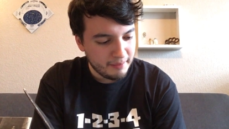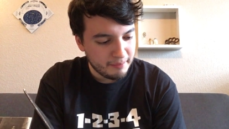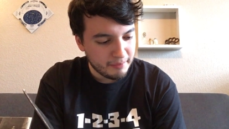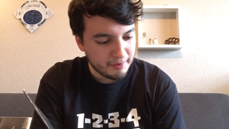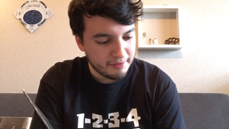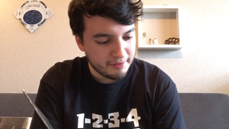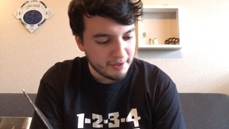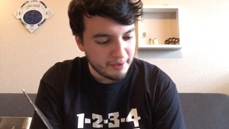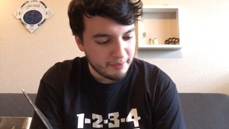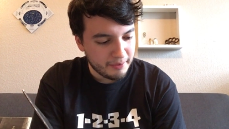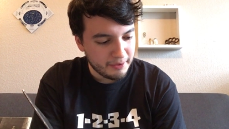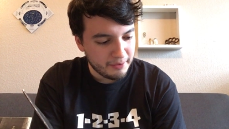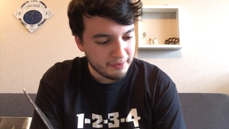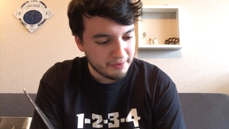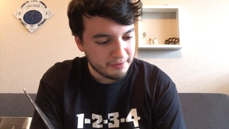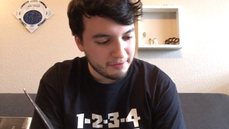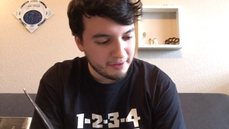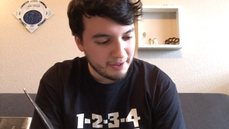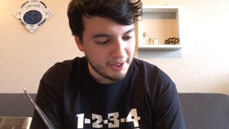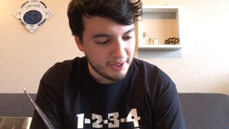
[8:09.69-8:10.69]
but say what
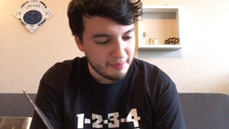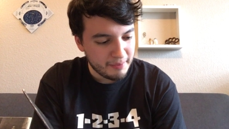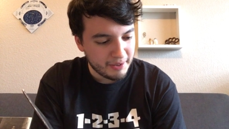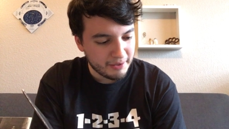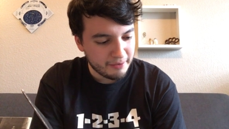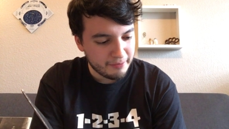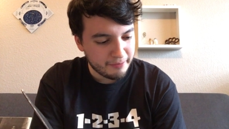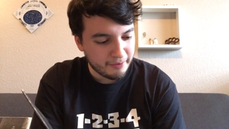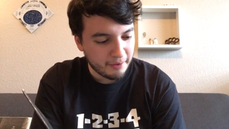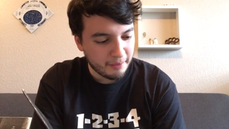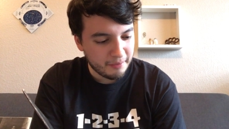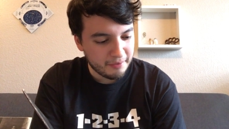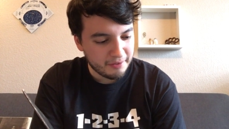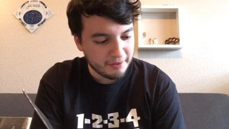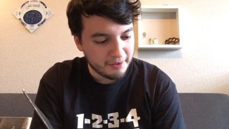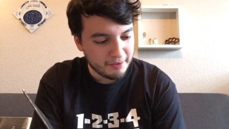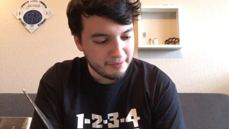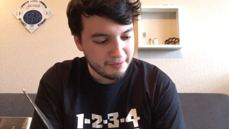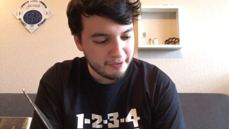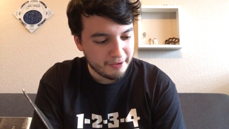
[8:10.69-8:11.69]
you'll say about the farmers
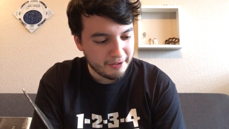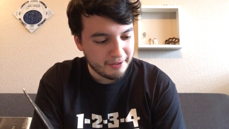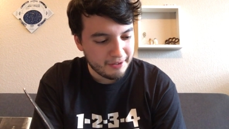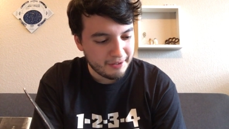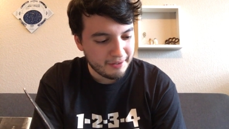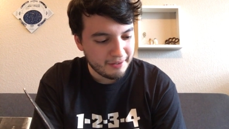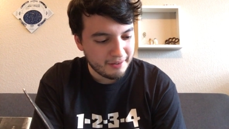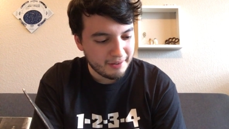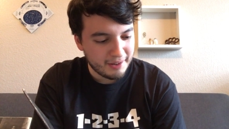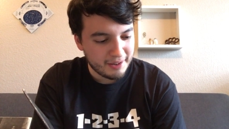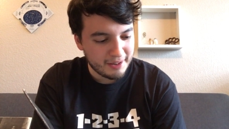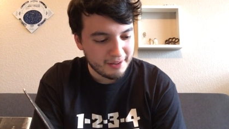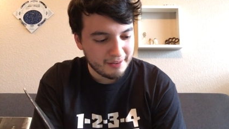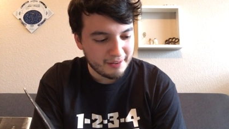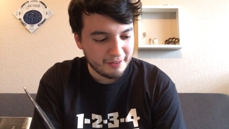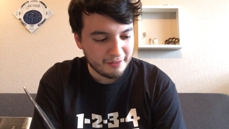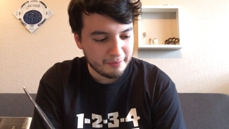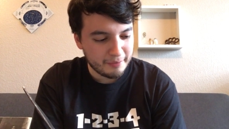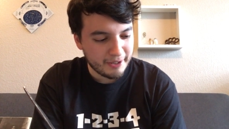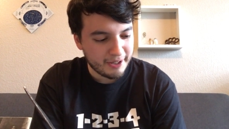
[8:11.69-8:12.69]
and the fun and the
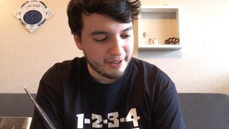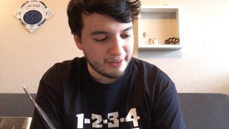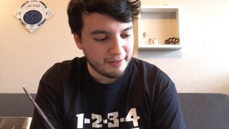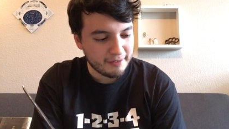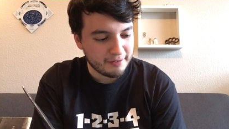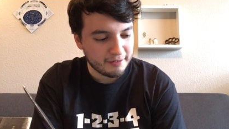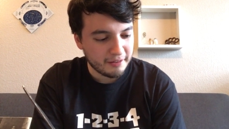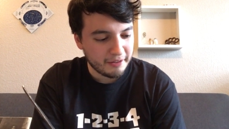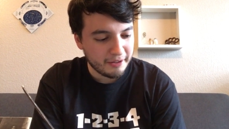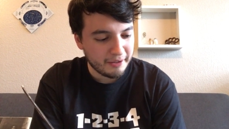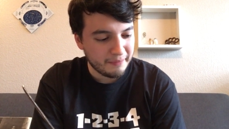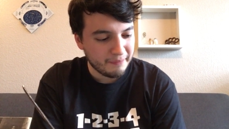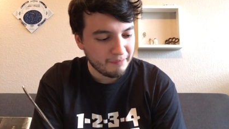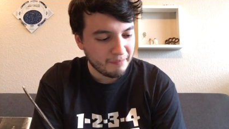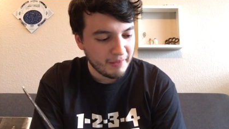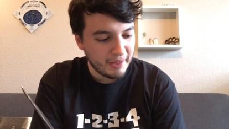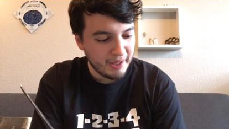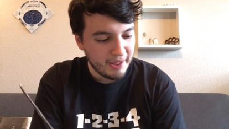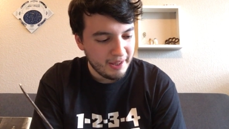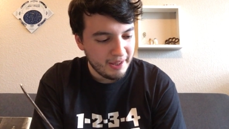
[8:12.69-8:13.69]
things behind the sun
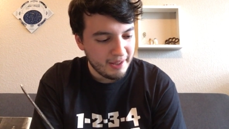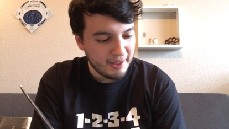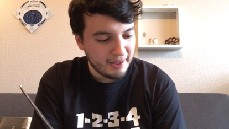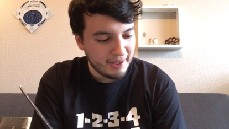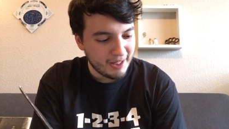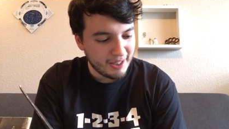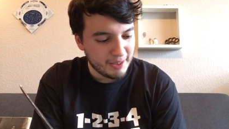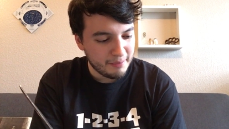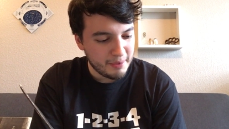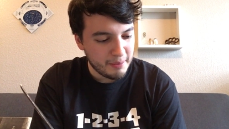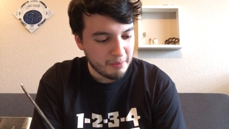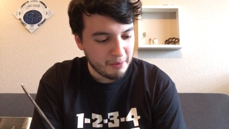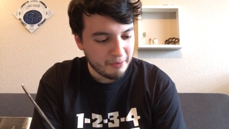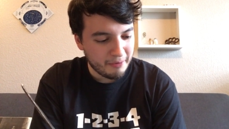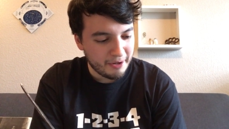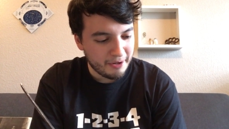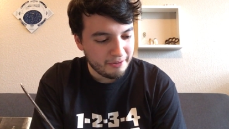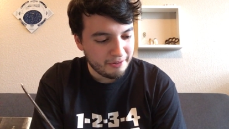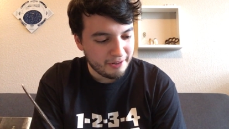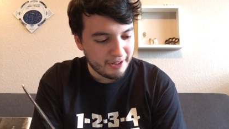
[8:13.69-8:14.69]
and the people
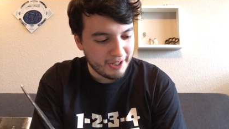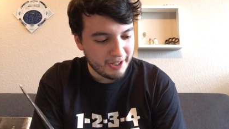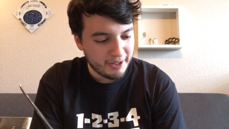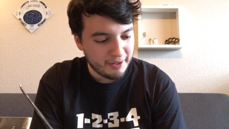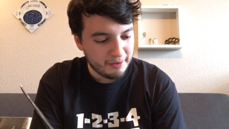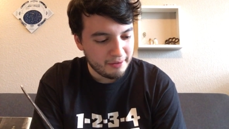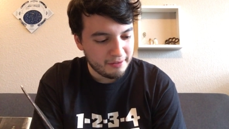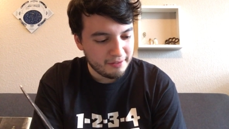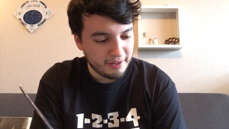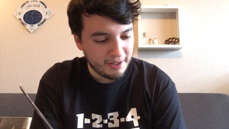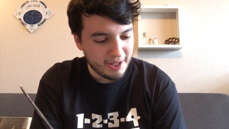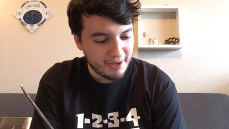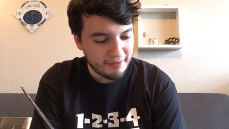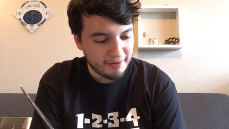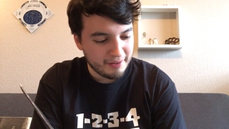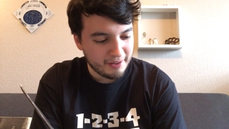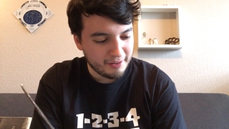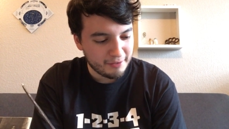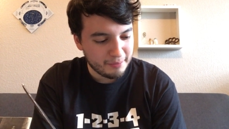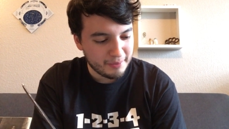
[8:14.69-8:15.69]
around your head who say
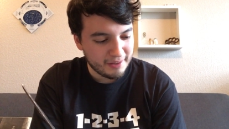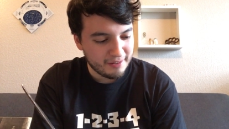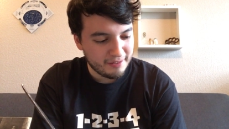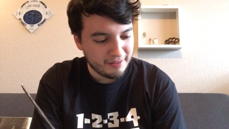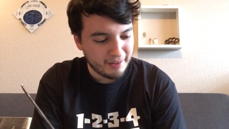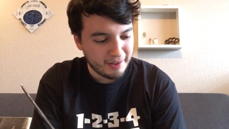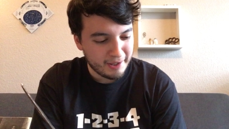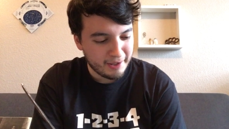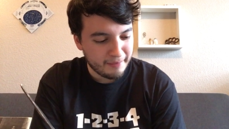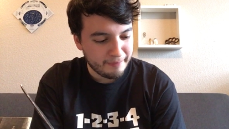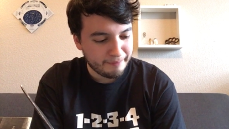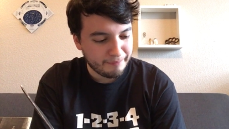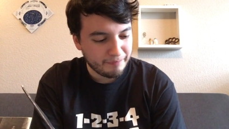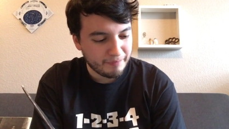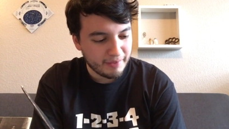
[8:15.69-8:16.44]
everything's been said,